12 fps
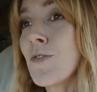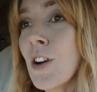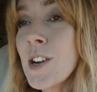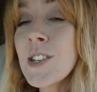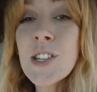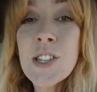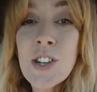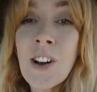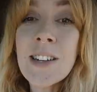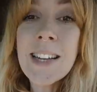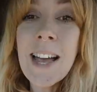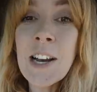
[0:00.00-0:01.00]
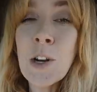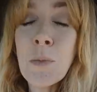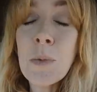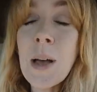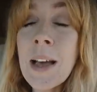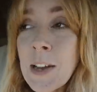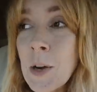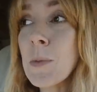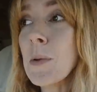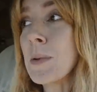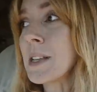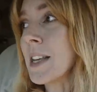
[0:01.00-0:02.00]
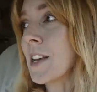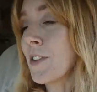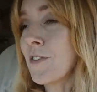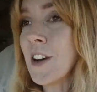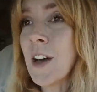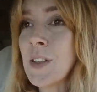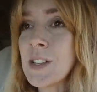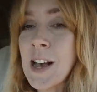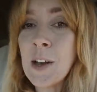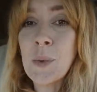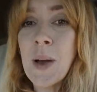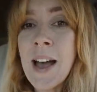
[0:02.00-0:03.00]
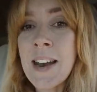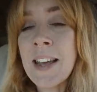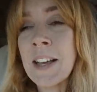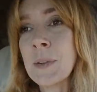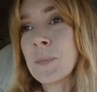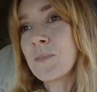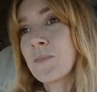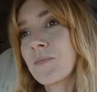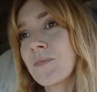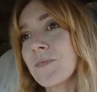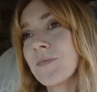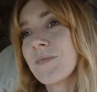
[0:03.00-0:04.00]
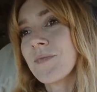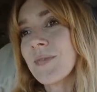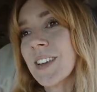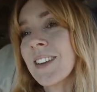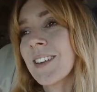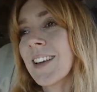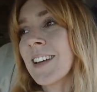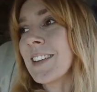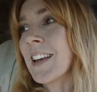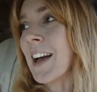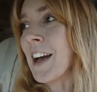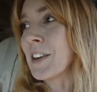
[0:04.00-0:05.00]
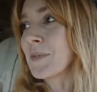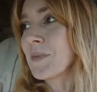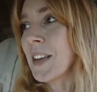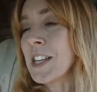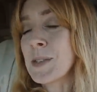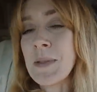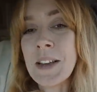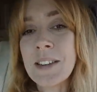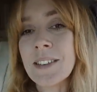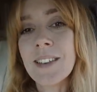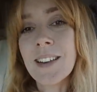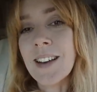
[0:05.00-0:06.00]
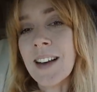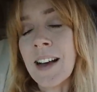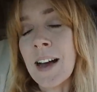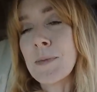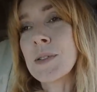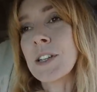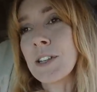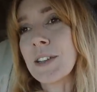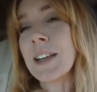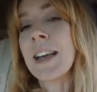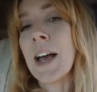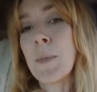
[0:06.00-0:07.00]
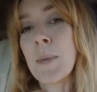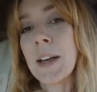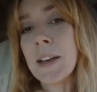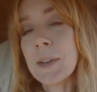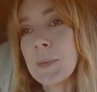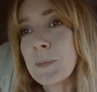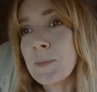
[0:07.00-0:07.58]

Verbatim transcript: The roads are starting to get a little, a little bit busier the further south we're heading. And yeah, it's been absolutely epic.